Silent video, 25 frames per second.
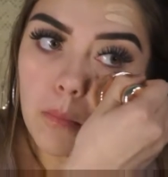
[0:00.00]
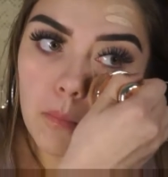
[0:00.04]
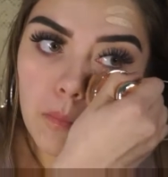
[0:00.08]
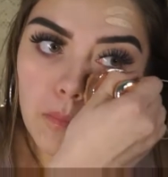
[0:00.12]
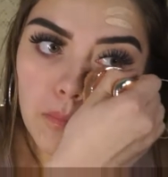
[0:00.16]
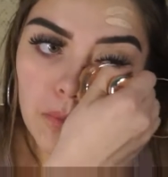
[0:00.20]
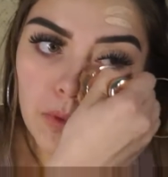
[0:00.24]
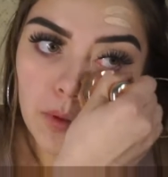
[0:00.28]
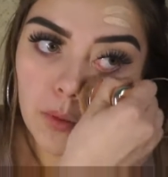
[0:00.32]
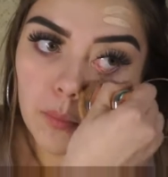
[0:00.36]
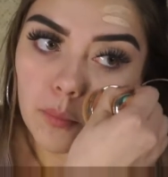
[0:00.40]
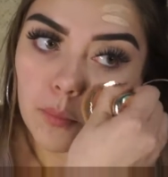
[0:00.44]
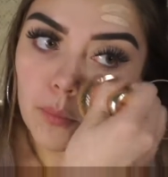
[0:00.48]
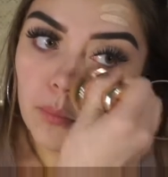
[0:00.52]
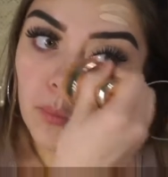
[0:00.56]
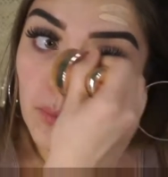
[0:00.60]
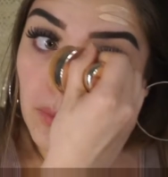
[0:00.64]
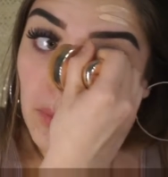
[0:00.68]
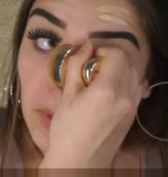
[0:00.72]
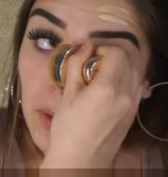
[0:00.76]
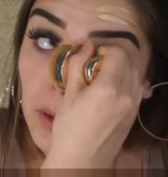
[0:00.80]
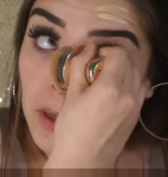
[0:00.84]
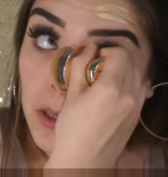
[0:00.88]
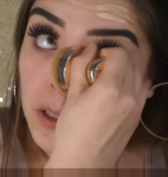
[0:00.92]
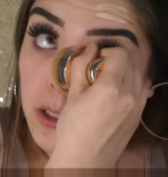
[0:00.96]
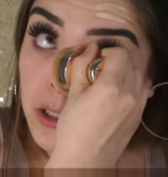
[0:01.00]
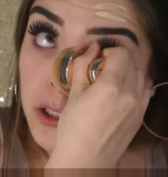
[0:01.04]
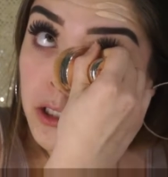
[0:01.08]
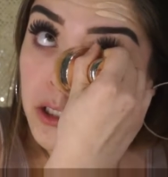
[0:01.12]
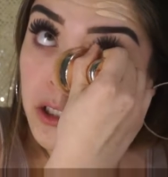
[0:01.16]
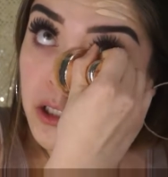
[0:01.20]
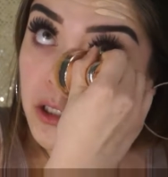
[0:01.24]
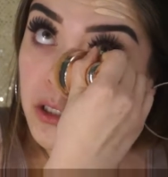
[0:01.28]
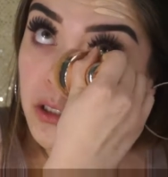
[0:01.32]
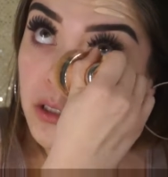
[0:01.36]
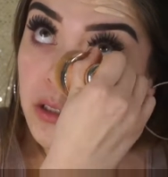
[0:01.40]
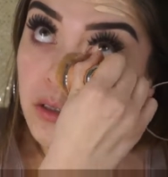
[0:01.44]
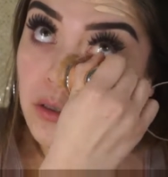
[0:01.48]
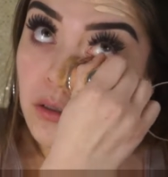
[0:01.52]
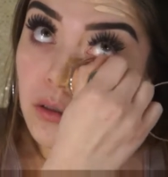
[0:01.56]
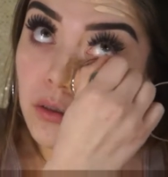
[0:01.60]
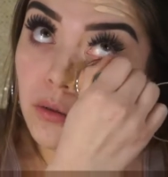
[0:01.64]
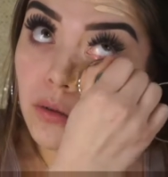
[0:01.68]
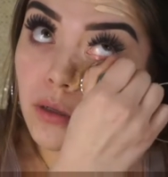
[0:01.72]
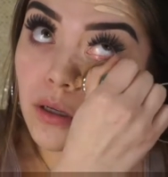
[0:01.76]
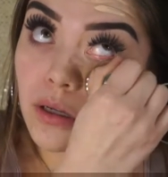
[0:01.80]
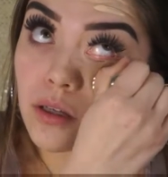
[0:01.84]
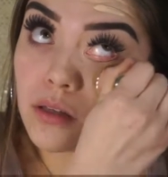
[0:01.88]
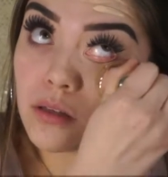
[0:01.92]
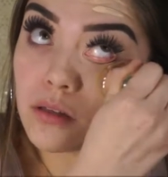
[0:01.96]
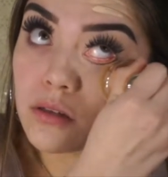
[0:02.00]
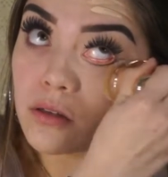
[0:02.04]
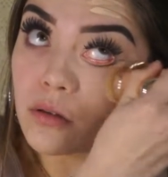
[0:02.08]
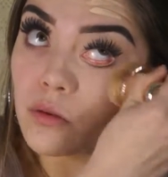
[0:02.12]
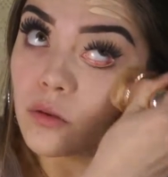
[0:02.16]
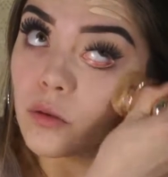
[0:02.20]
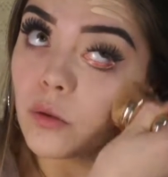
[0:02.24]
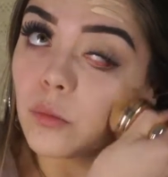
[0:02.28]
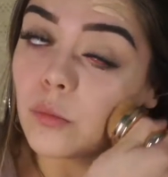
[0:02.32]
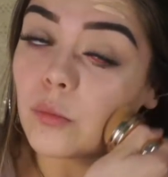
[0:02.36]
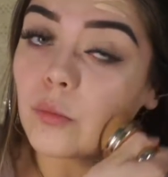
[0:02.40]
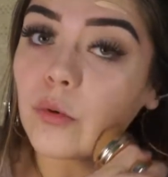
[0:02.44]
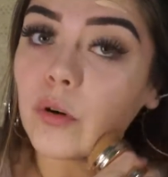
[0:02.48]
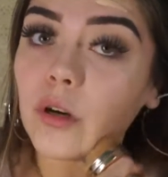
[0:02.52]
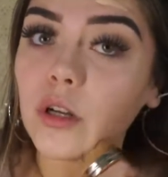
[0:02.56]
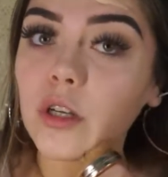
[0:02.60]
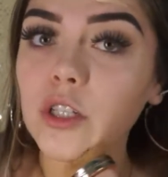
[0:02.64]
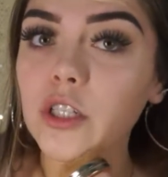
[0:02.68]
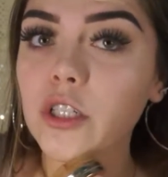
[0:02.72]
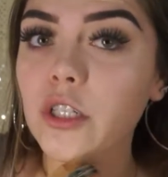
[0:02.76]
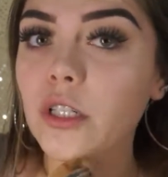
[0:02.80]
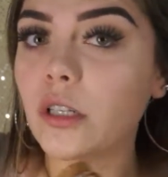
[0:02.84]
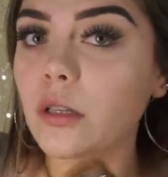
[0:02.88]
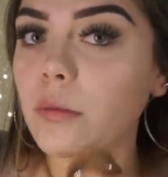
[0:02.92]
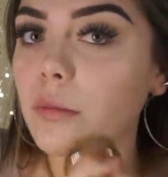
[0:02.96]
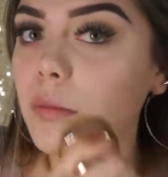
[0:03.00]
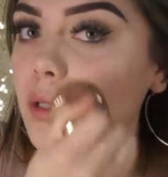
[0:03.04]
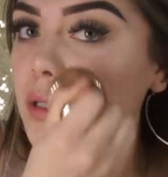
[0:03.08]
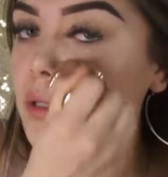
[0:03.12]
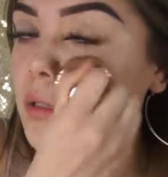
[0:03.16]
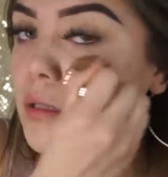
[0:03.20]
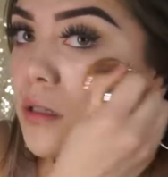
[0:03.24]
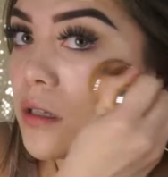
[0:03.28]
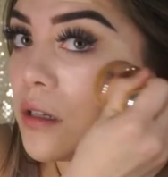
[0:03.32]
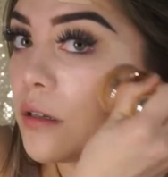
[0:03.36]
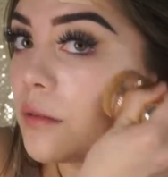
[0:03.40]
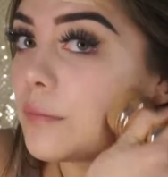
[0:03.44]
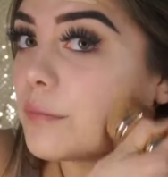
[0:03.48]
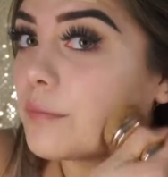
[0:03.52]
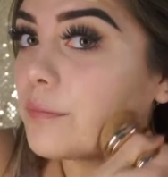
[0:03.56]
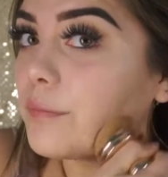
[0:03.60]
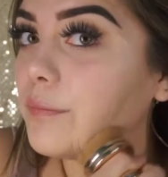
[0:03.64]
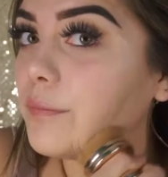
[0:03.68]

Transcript: The brush. Okay, so the brush, let me see.